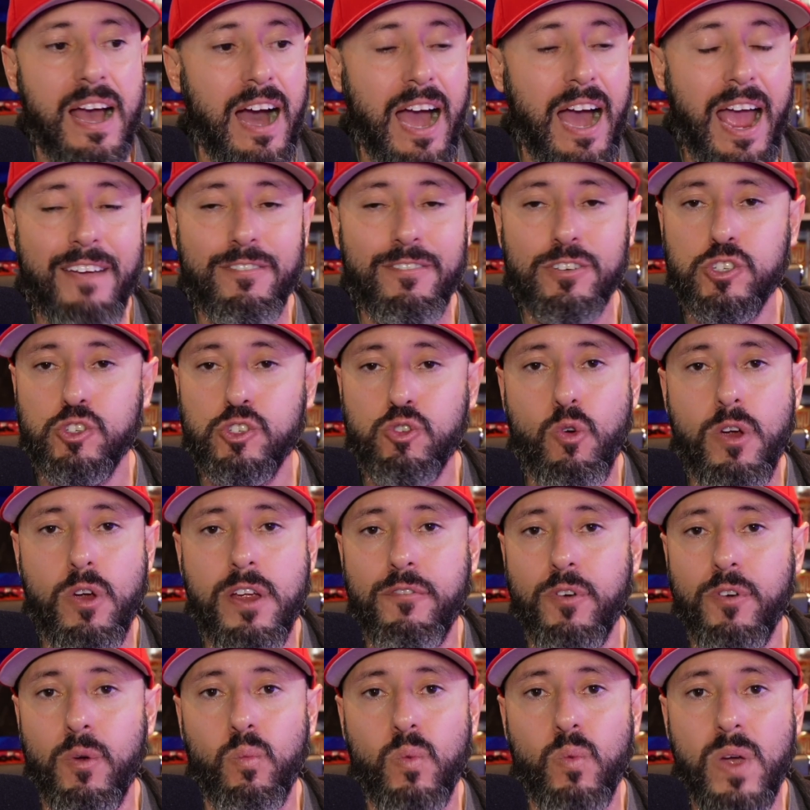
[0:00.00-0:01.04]
I have a story
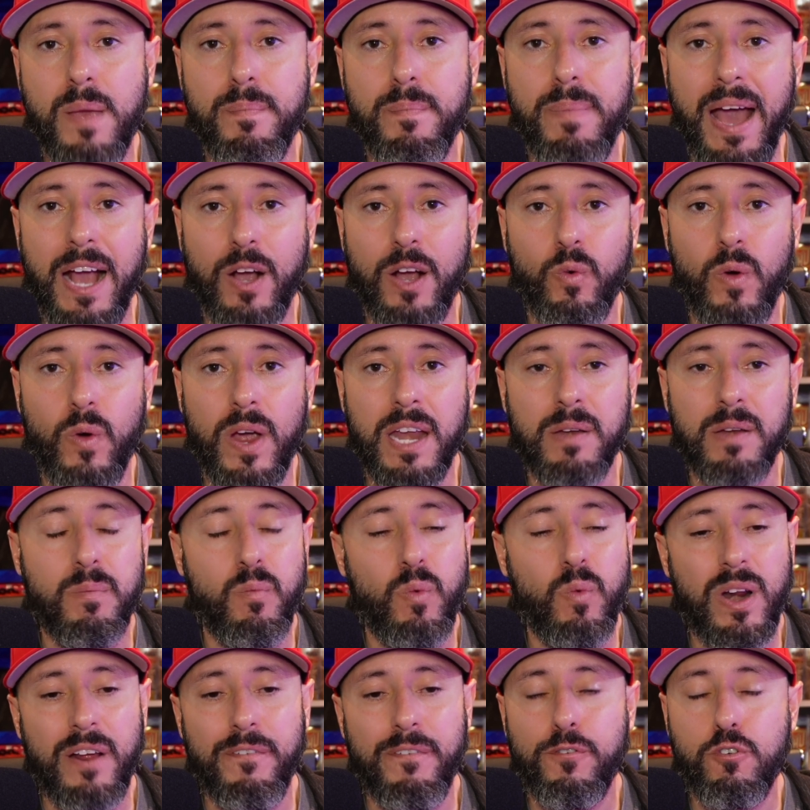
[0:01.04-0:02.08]
from way back when
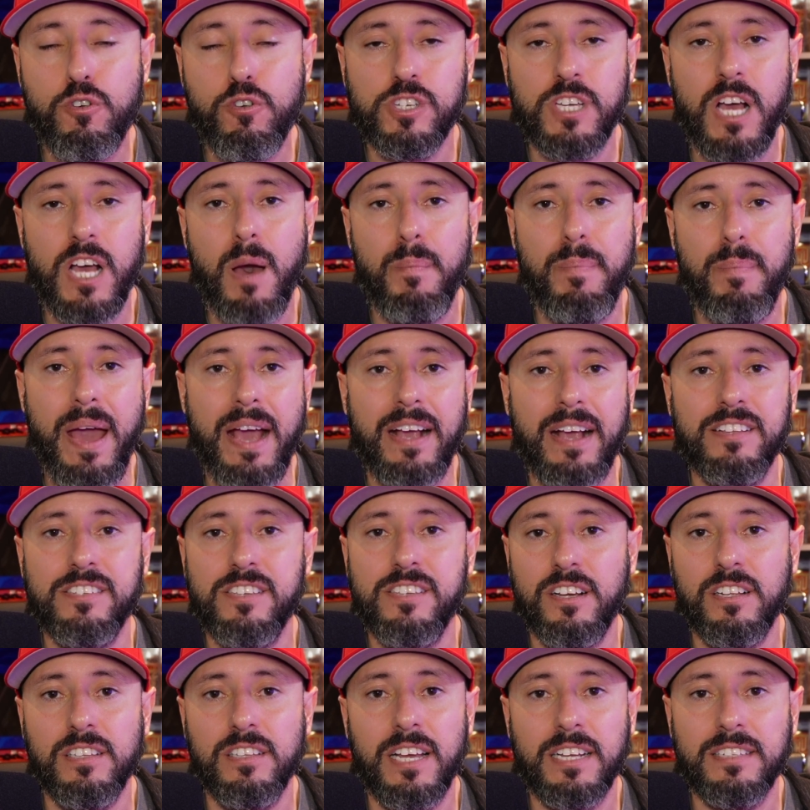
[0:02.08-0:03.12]
I first got back
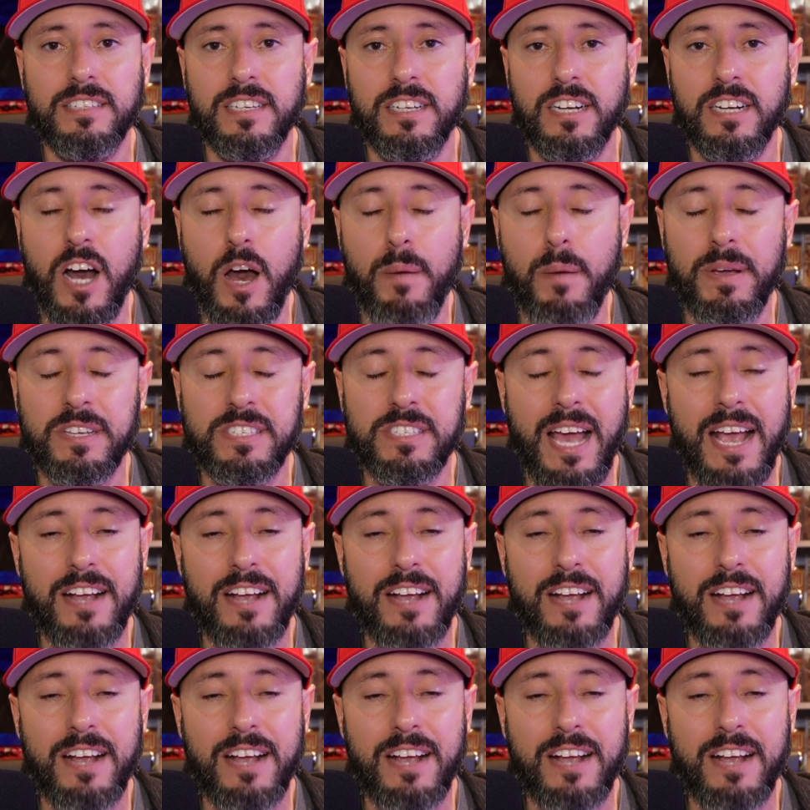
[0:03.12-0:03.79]
into collecting comics.